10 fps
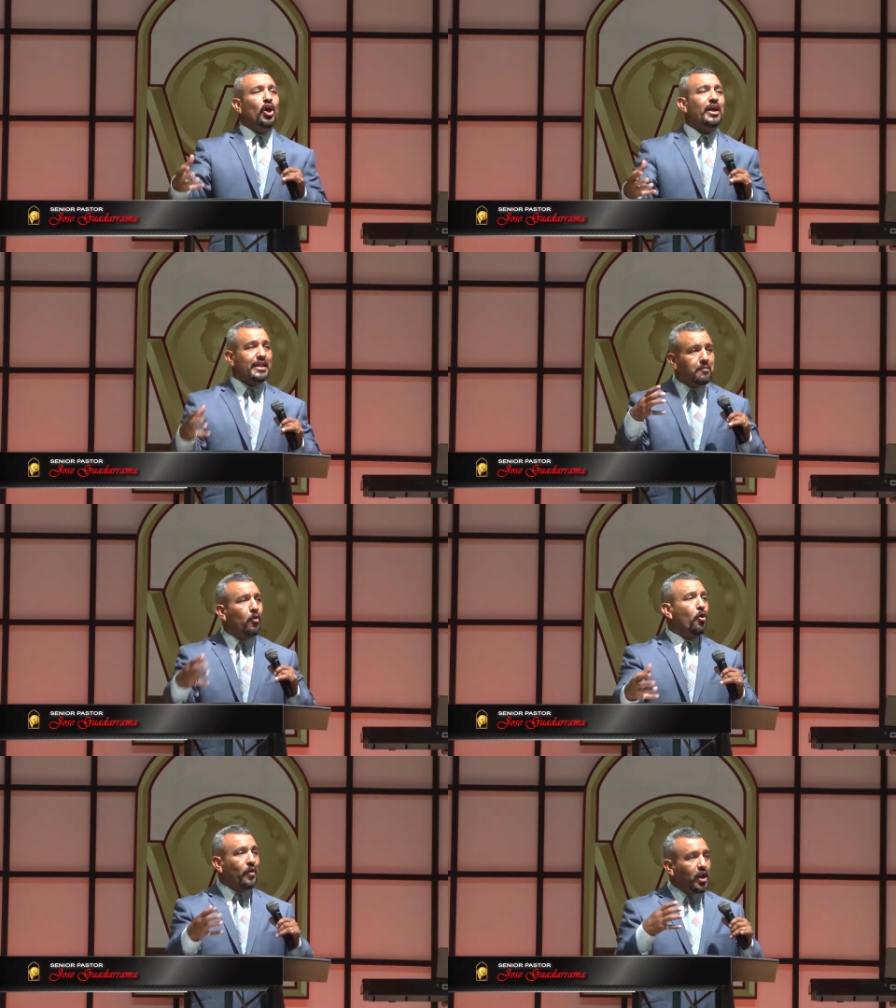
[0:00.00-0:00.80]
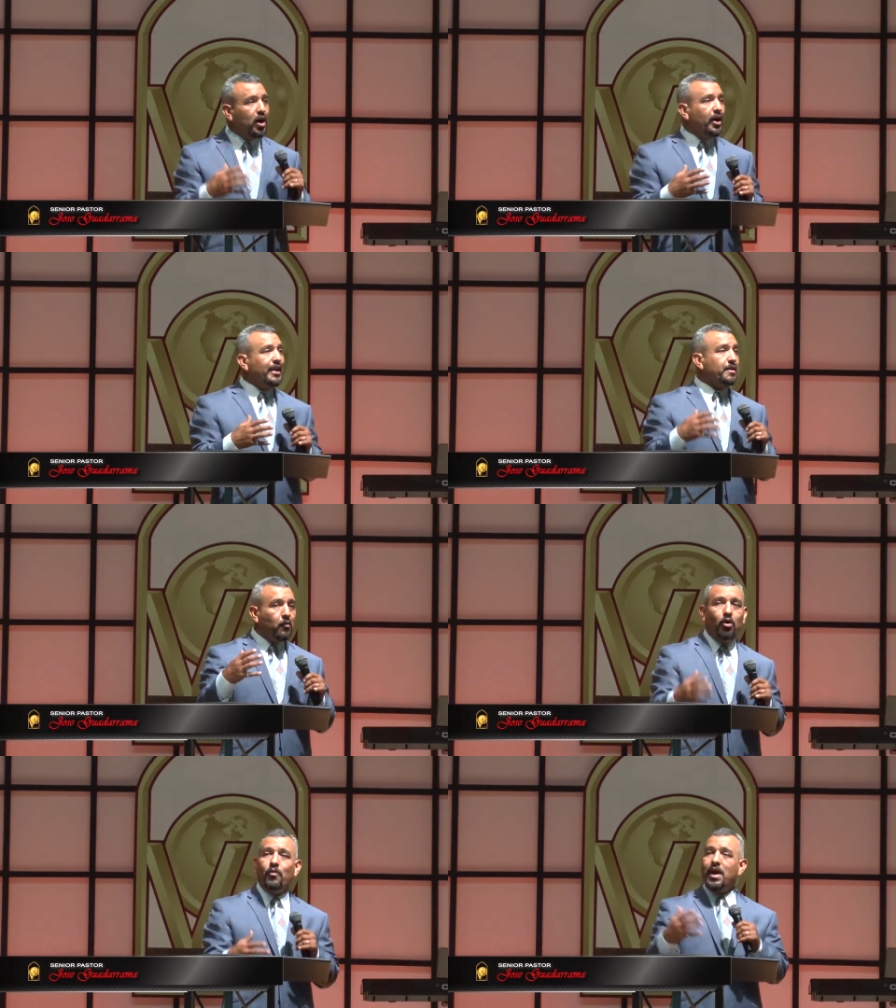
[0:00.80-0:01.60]
learn it. The more we learn it, the
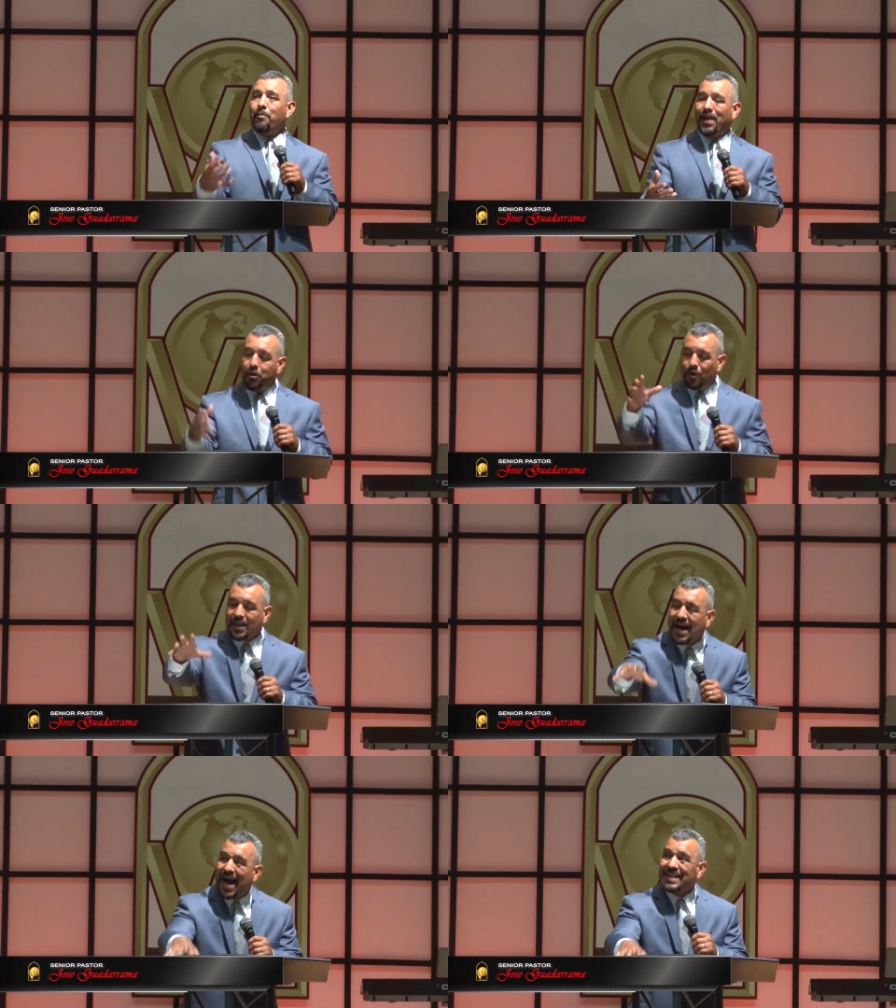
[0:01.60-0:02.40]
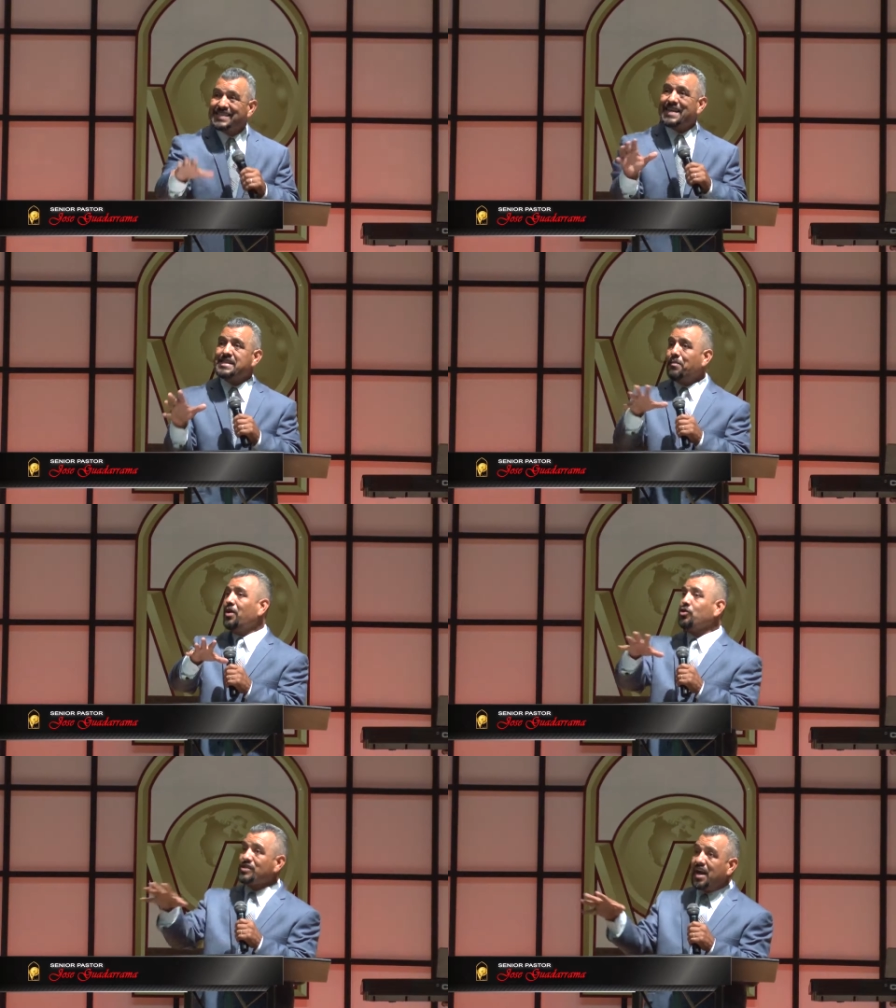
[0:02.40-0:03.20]
more we apply what God says
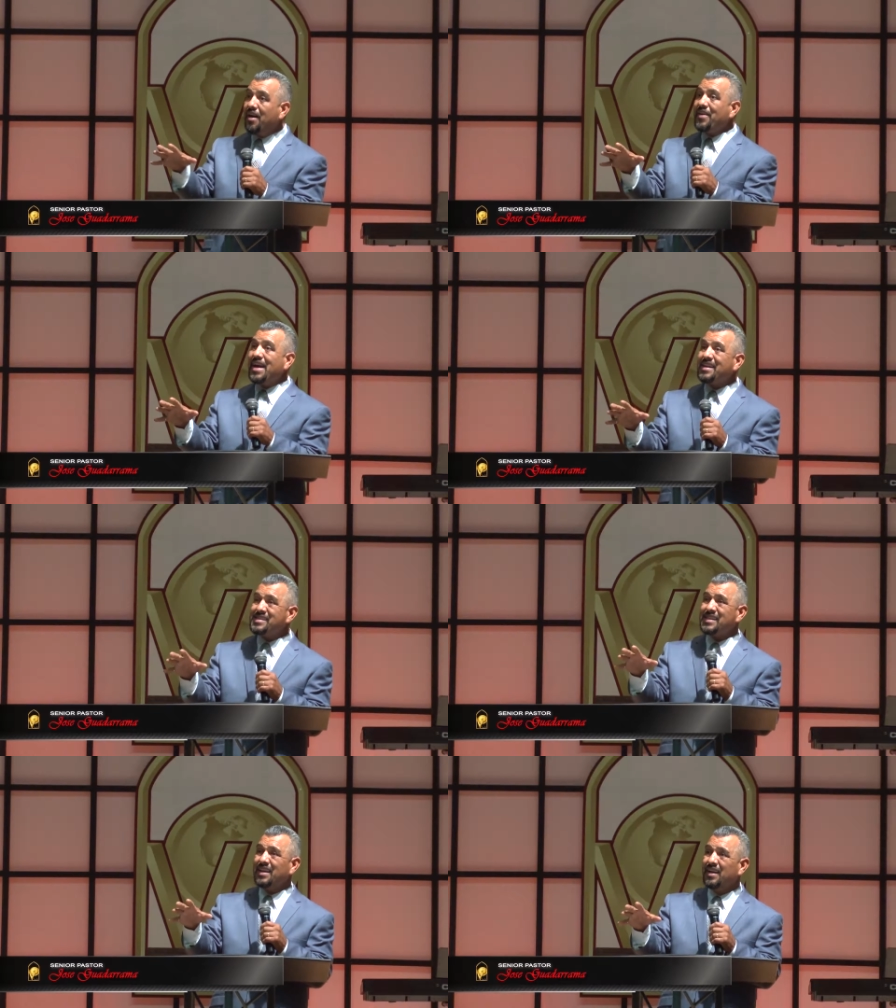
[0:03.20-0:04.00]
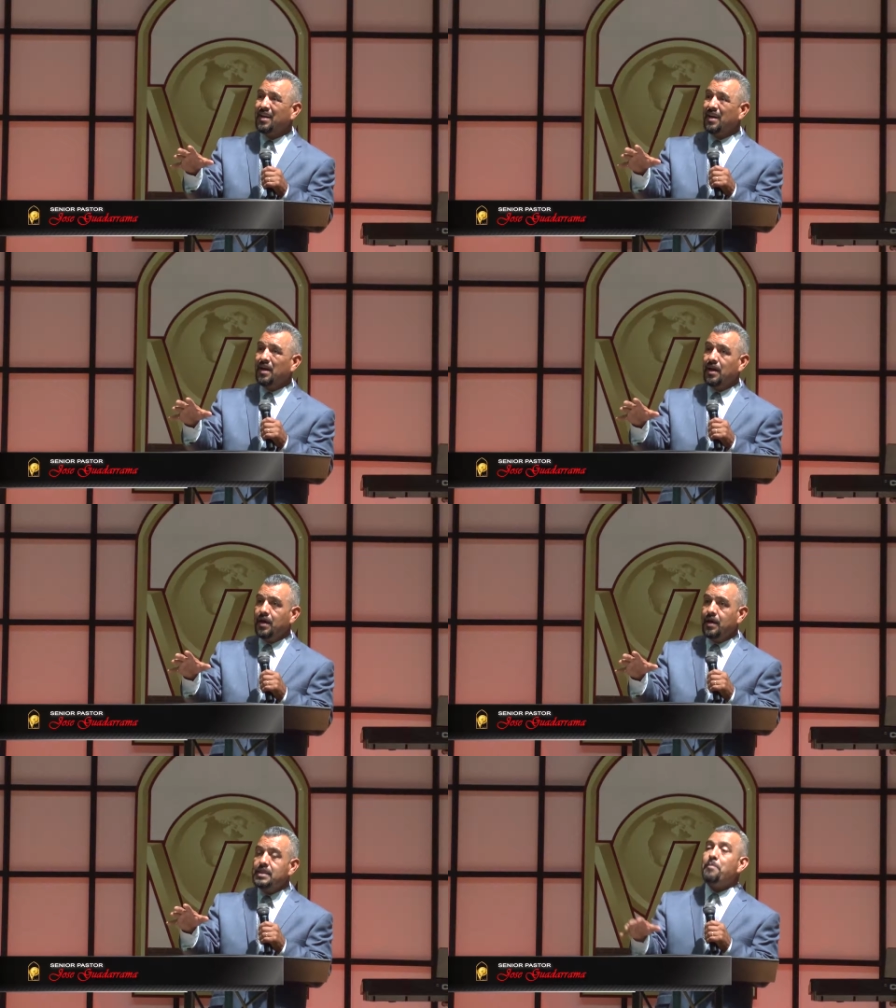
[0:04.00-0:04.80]
about those areas,
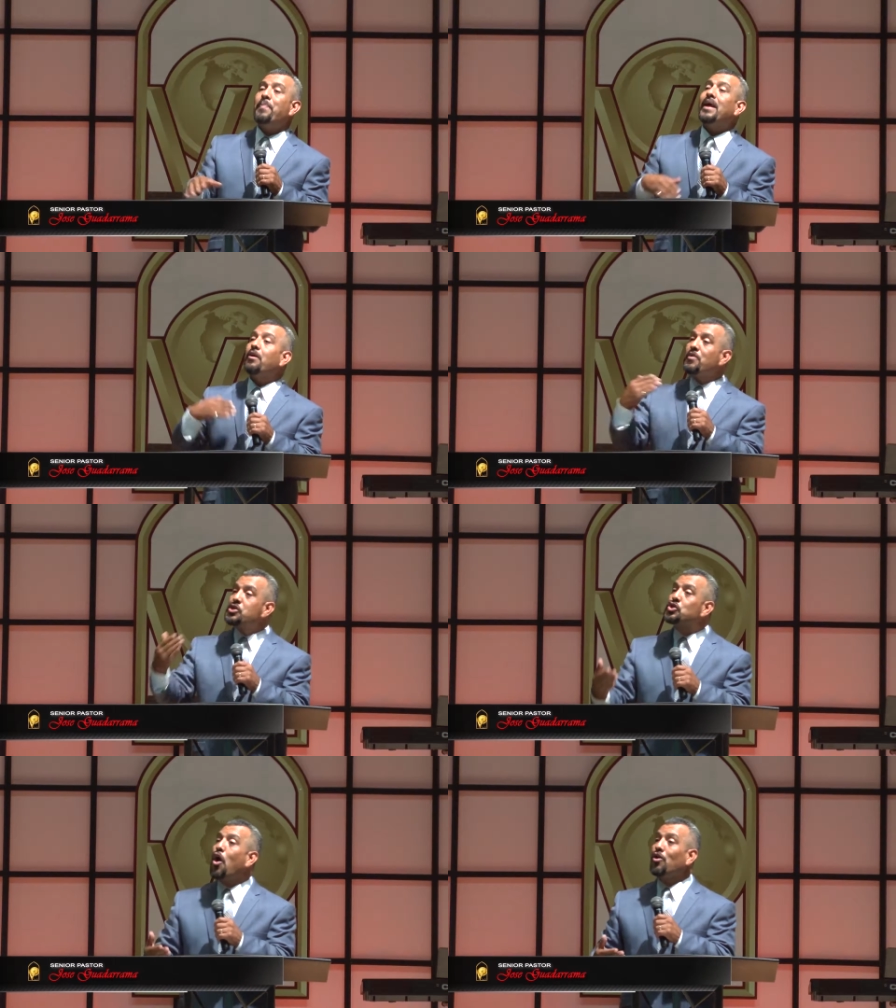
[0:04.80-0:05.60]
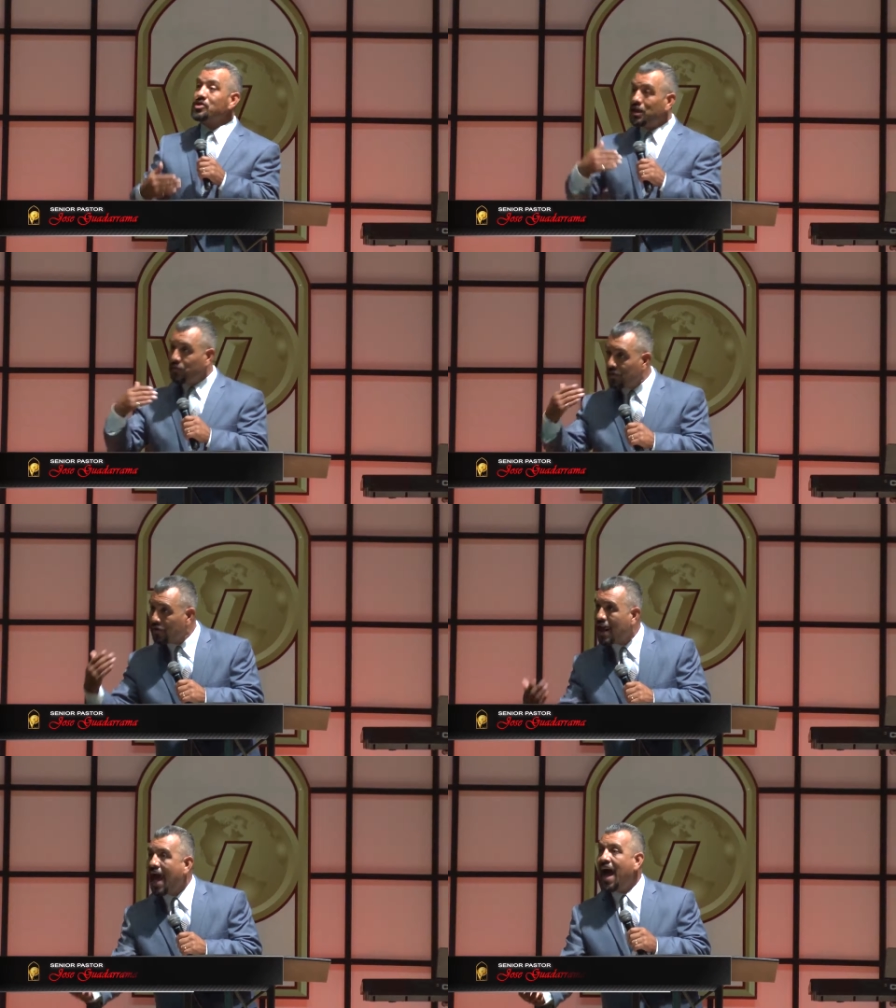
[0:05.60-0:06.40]
the better results that we
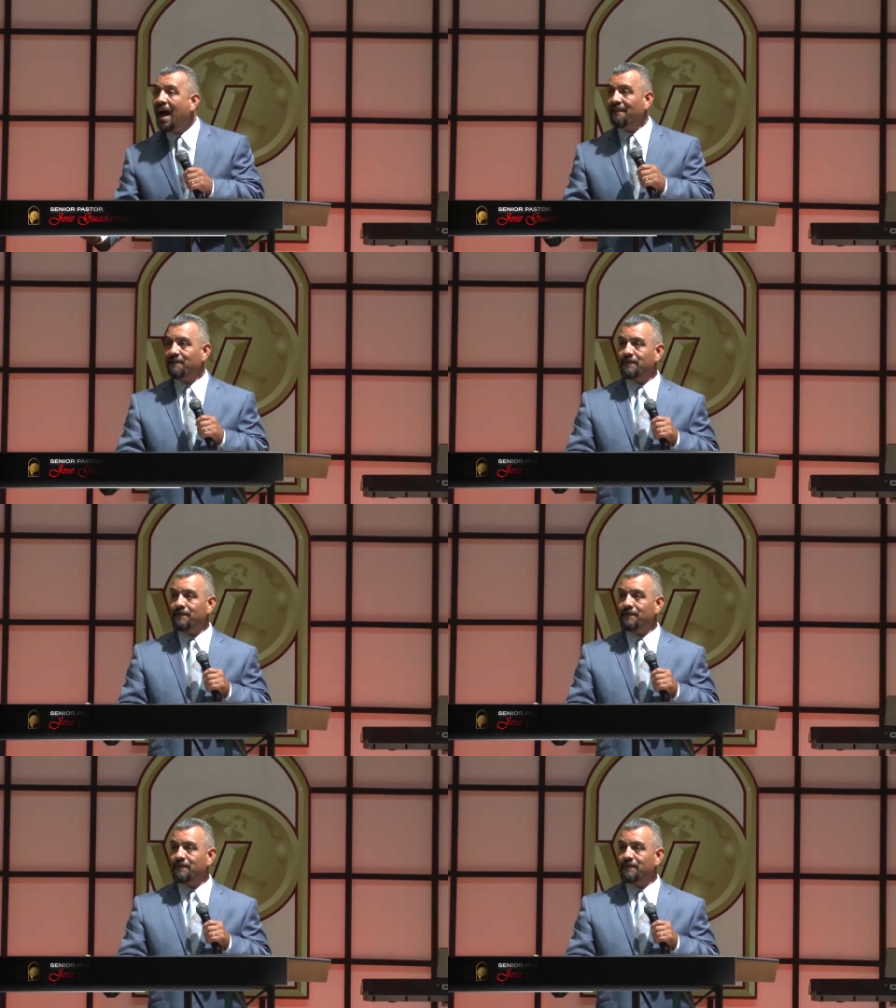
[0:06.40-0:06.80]
would have.